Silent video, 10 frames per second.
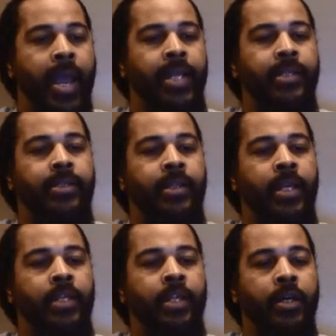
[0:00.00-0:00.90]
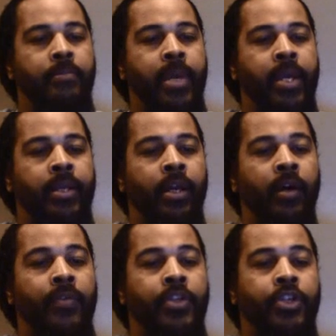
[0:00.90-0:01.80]
And he sent young men
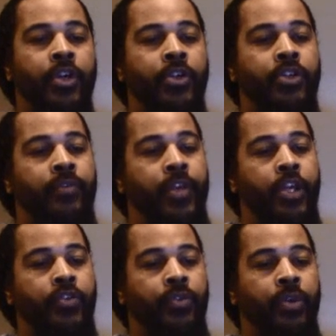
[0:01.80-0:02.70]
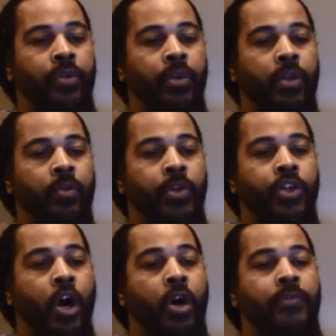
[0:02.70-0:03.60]
of the children of Israel,
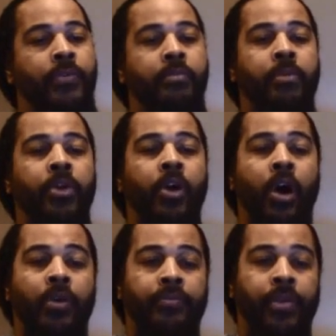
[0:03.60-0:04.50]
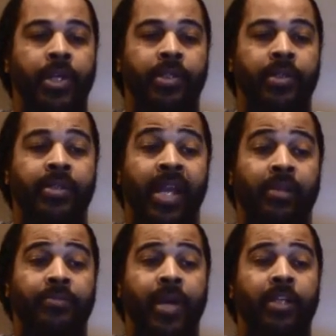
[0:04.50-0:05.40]
which offered burnt offerings and
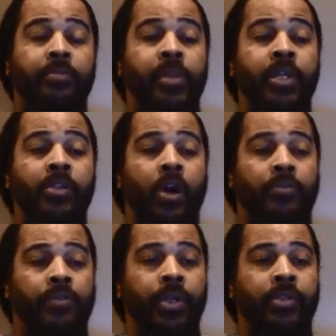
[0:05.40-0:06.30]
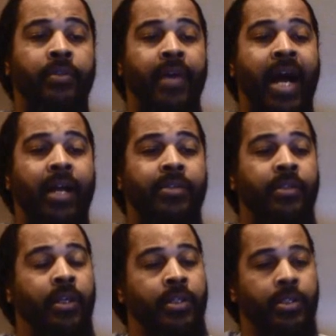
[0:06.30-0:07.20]
sacrificed peace offerings of
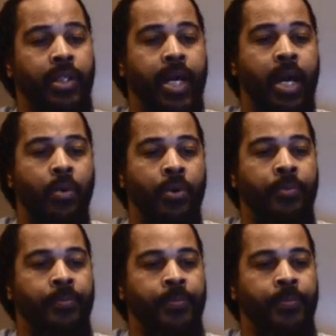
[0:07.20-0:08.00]
oxen unto Yahweh.